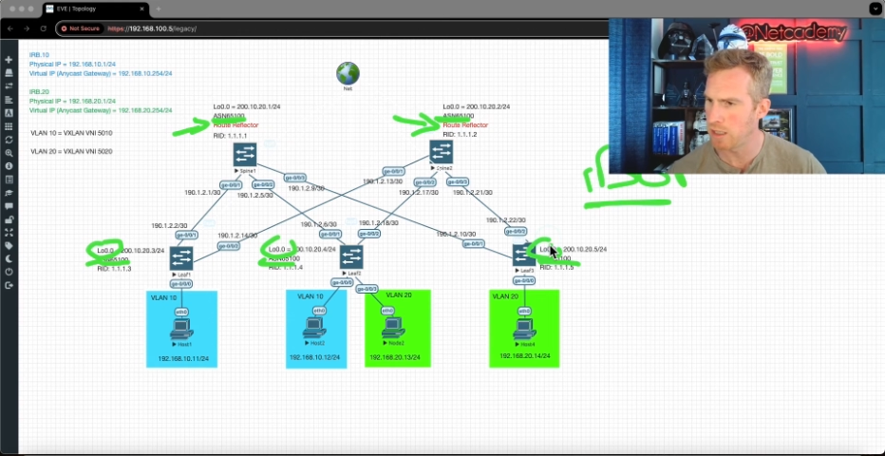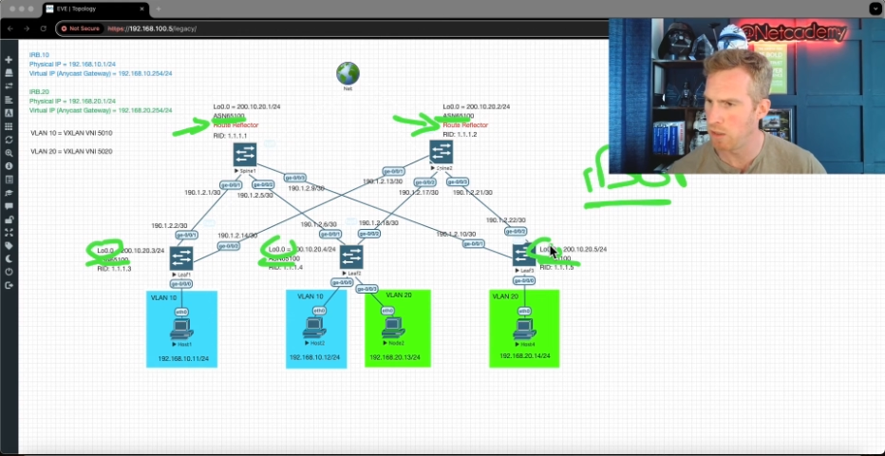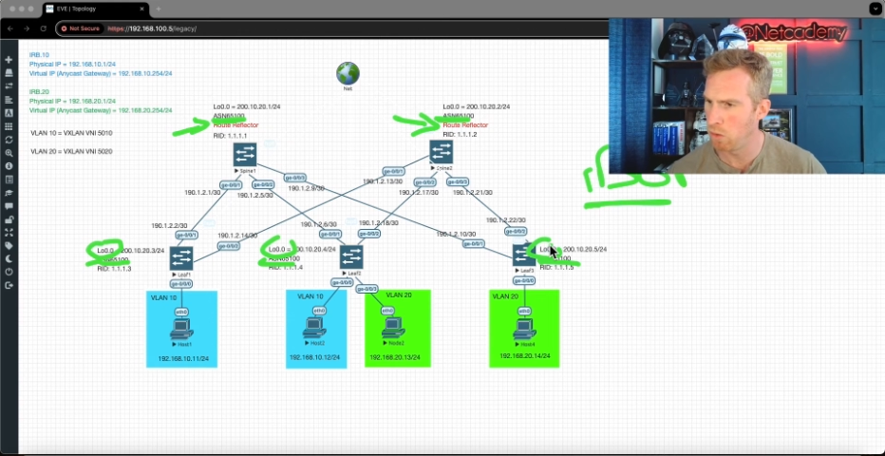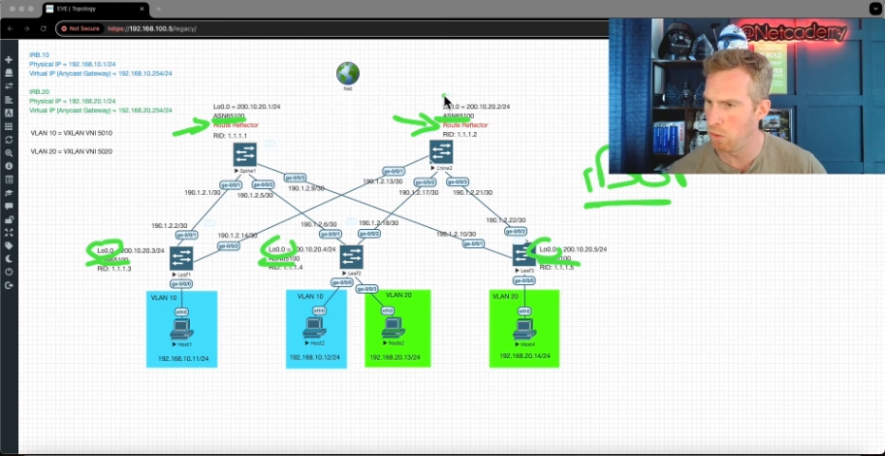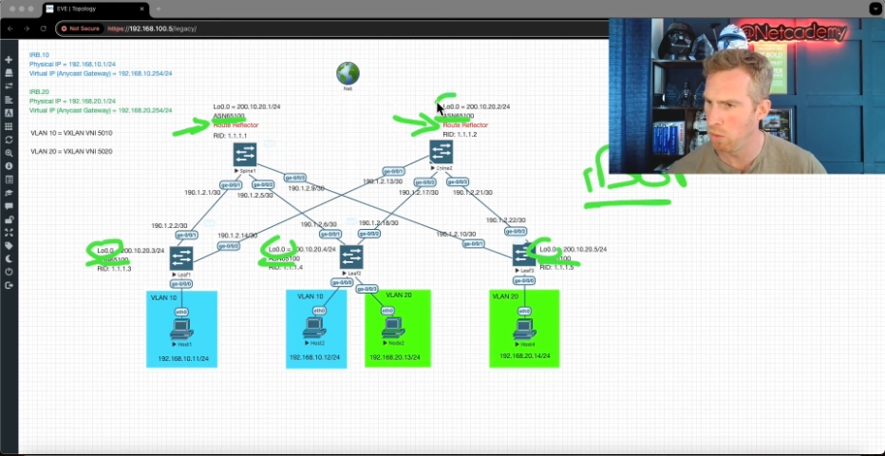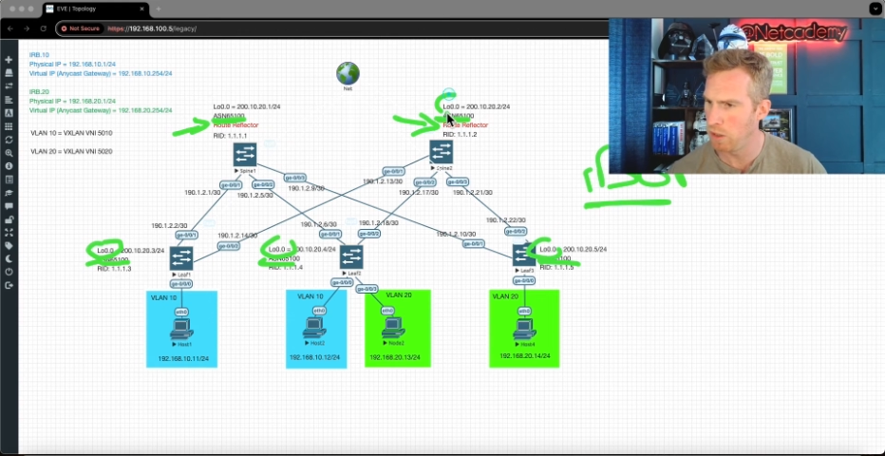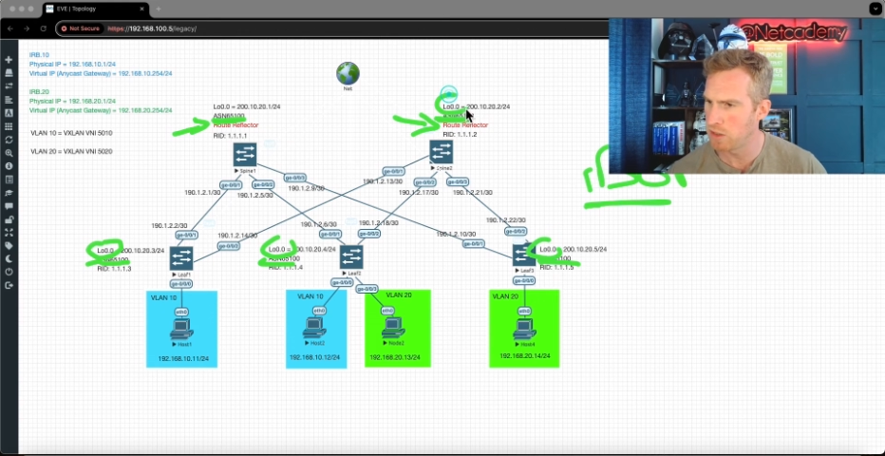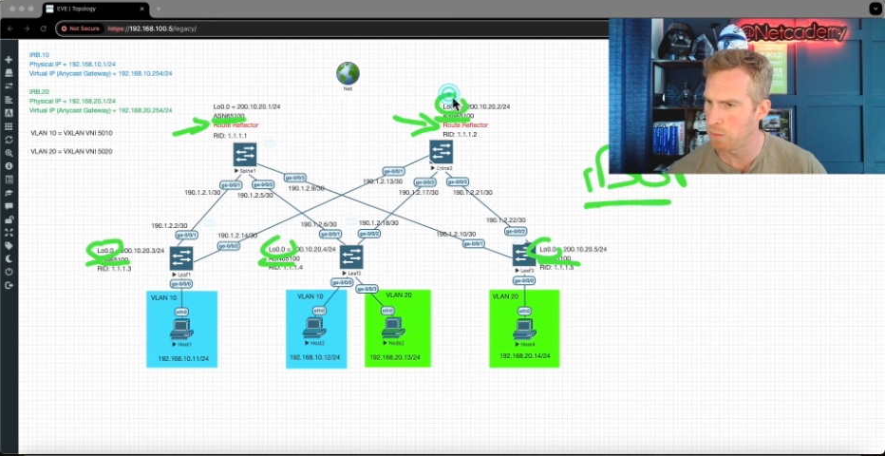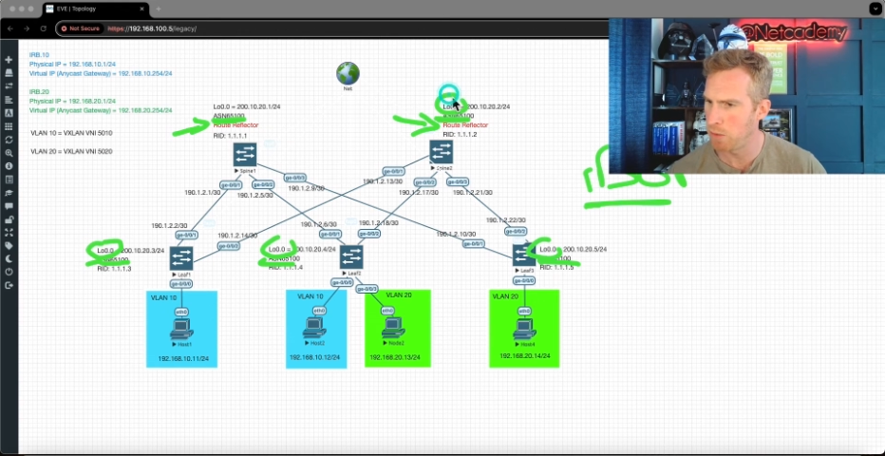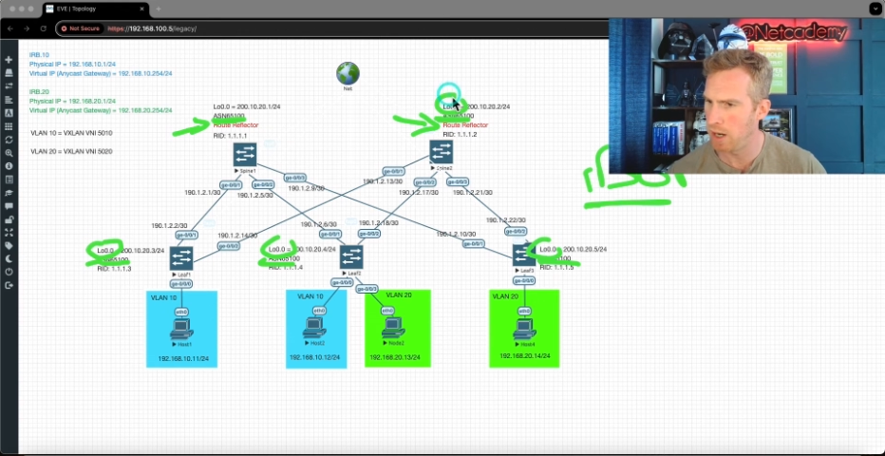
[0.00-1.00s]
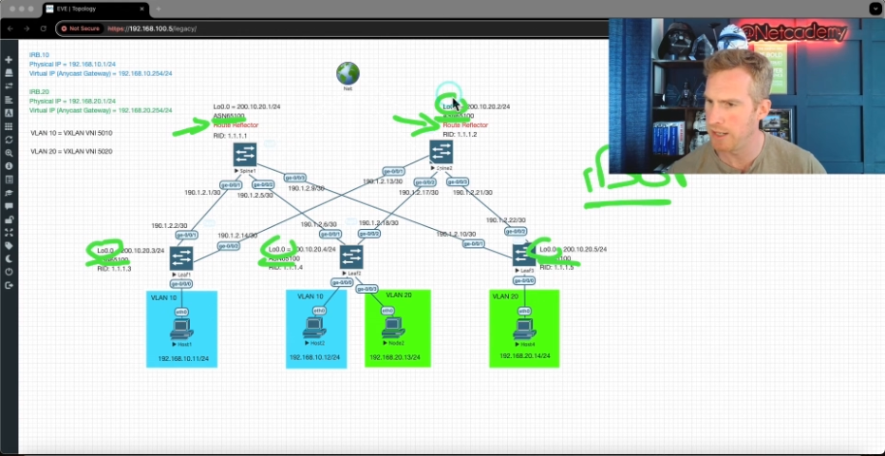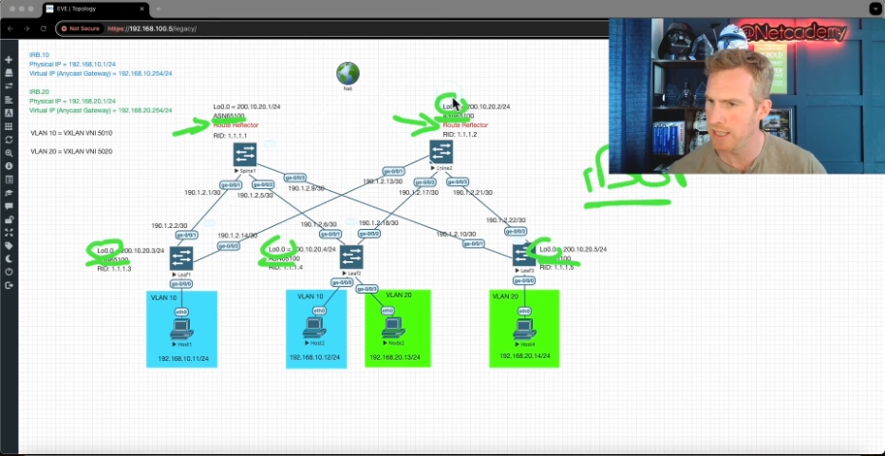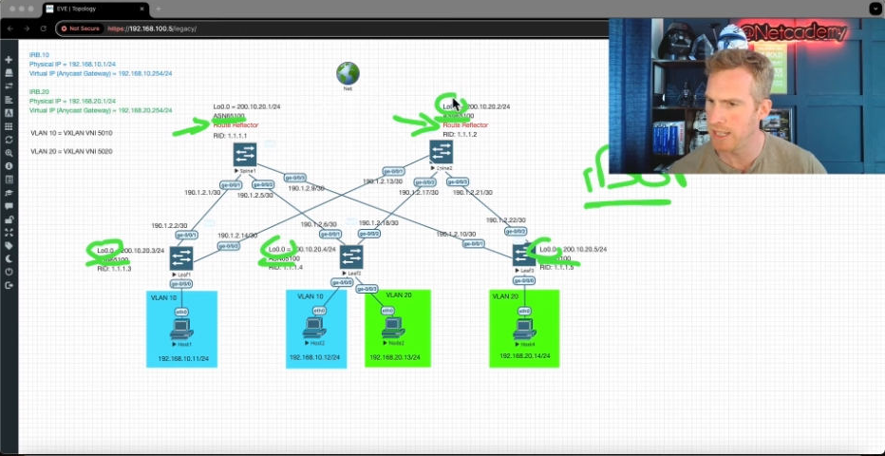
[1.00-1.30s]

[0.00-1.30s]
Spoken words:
and all those spines